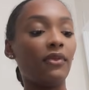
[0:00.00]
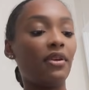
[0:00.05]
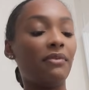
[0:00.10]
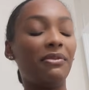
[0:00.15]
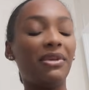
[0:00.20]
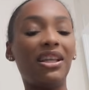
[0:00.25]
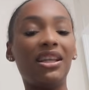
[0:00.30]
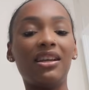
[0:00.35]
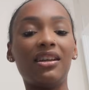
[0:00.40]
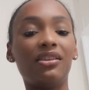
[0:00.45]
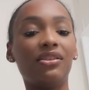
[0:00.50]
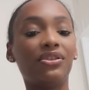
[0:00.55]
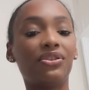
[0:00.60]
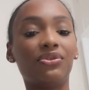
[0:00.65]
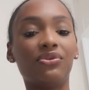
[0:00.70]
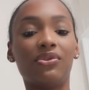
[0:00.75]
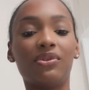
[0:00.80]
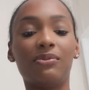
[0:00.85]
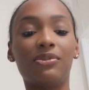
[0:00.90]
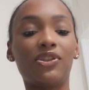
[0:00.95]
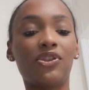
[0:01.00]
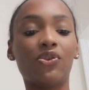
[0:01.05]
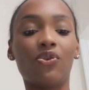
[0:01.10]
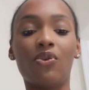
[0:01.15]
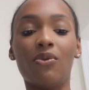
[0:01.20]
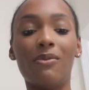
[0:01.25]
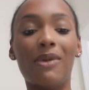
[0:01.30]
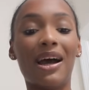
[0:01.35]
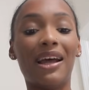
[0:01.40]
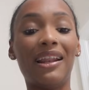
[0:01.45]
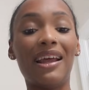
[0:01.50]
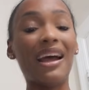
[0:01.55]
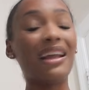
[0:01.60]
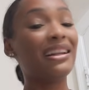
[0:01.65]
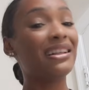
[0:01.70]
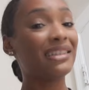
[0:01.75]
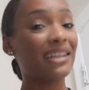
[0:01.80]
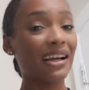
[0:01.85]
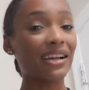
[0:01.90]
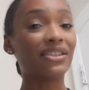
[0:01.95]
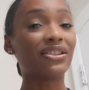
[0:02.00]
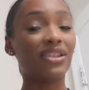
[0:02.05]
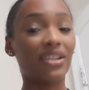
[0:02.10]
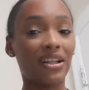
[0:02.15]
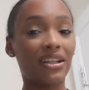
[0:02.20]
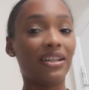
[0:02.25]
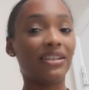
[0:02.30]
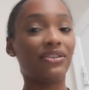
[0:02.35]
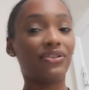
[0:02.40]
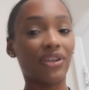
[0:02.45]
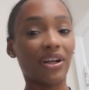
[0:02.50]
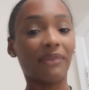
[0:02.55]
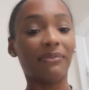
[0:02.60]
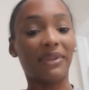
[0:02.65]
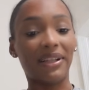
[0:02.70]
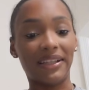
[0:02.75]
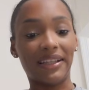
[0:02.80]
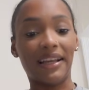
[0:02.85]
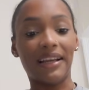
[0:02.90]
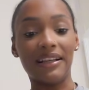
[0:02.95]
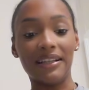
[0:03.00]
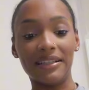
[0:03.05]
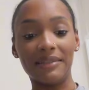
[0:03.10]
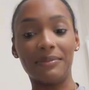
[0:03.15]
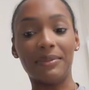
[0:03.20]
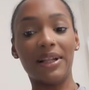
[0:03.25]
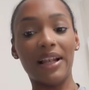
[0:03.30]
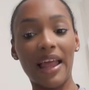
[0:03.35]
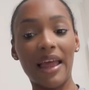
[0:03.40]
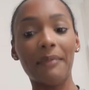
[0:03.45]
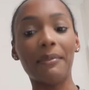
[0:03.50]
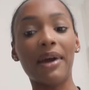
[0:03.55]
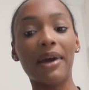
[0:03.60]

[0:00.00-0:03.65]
hate the show so bad, and it actually traumatized me. Like I'm